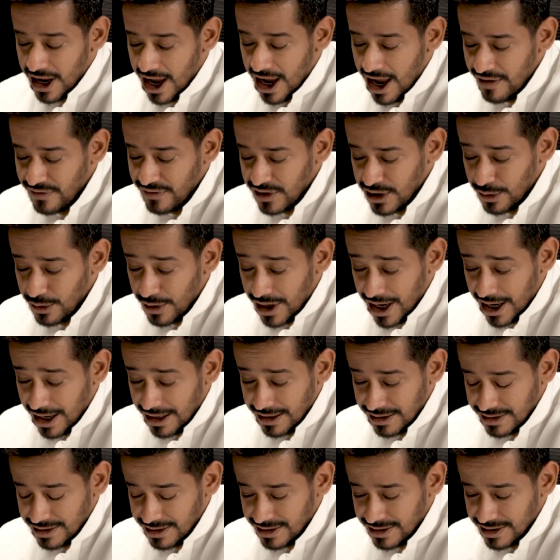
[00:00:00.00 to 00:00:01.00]
to have you,
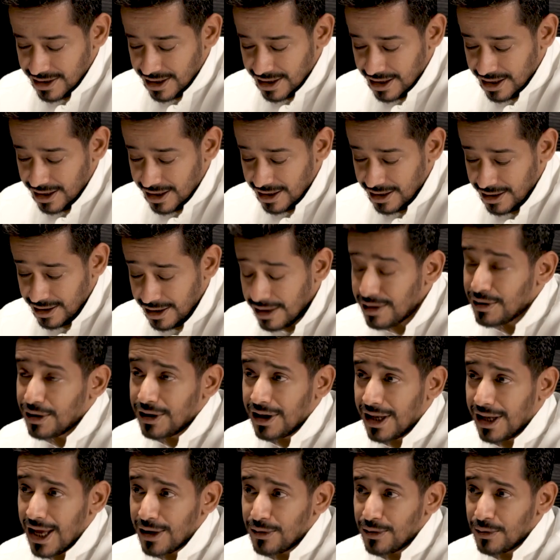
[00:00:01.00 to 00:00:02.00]
and
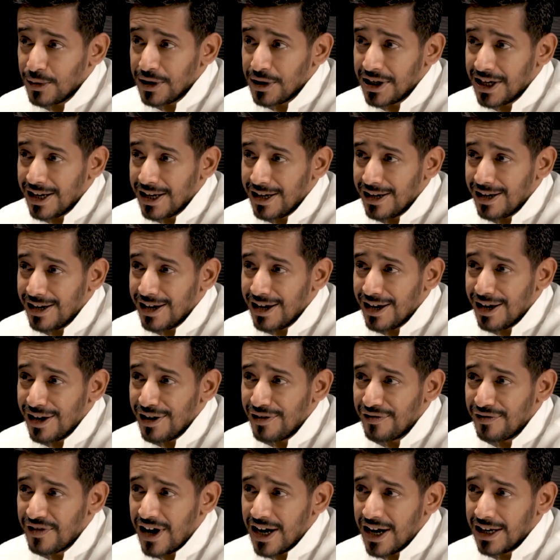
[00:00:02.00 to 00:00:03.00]
glad we
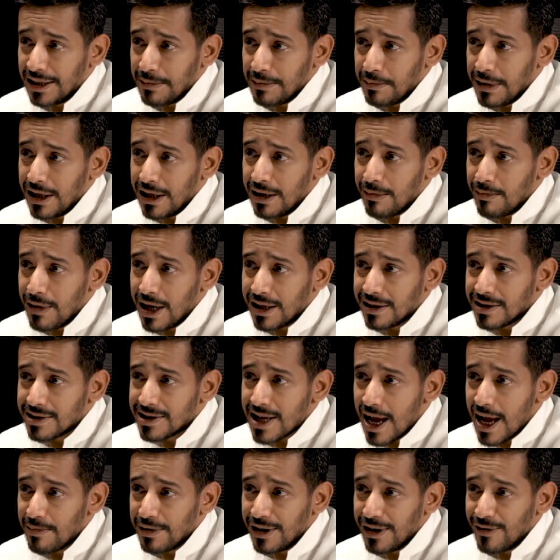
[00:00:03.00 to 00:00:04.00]
can finally meet and make
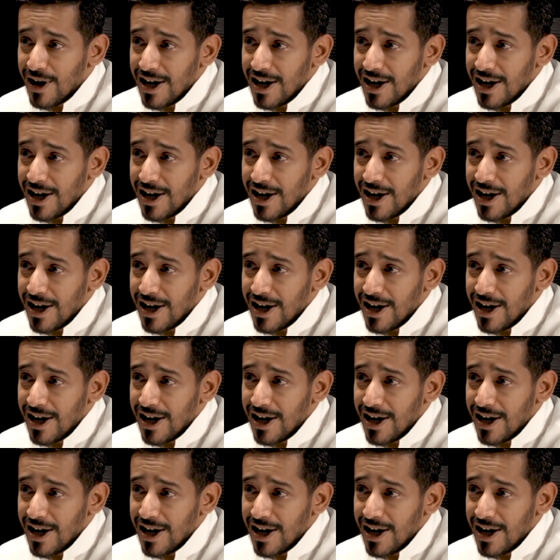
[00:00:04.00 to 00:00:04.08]
this happen,